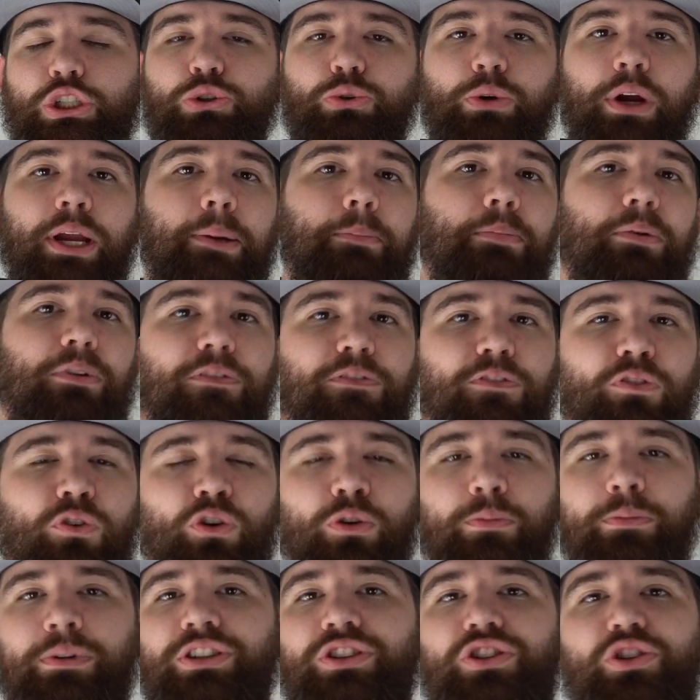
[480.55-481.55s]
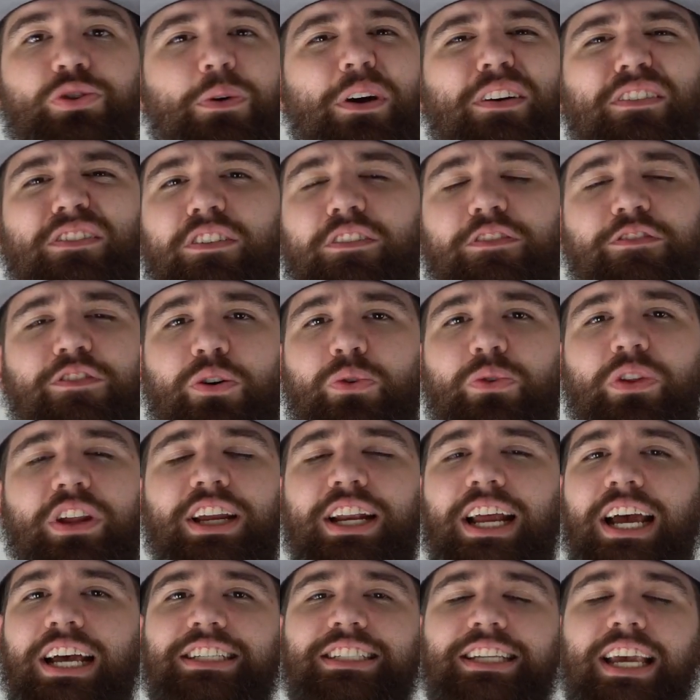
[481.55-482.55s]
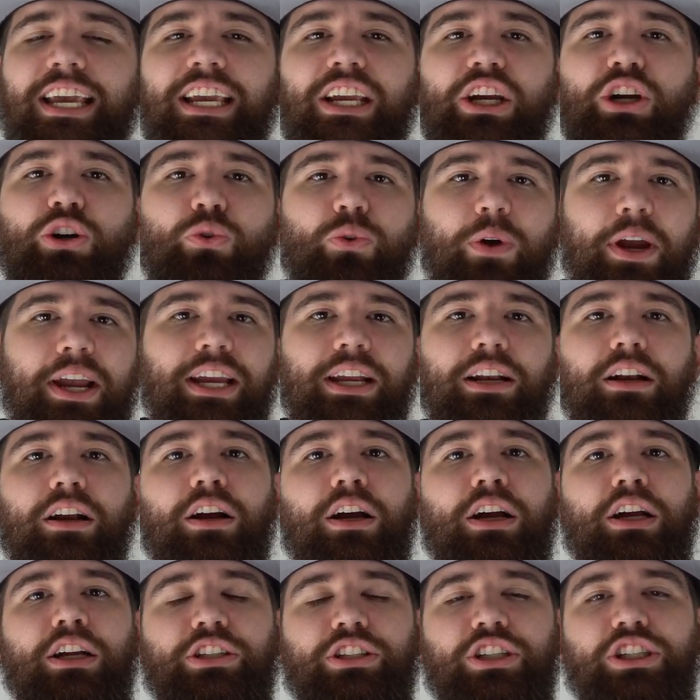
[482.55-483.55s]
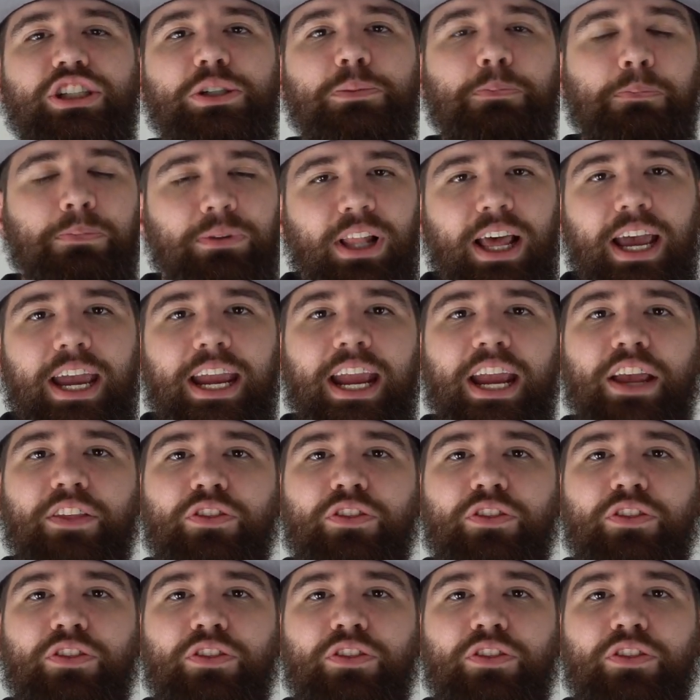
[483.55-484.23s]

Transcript: great performance. You have a phone that has a great display,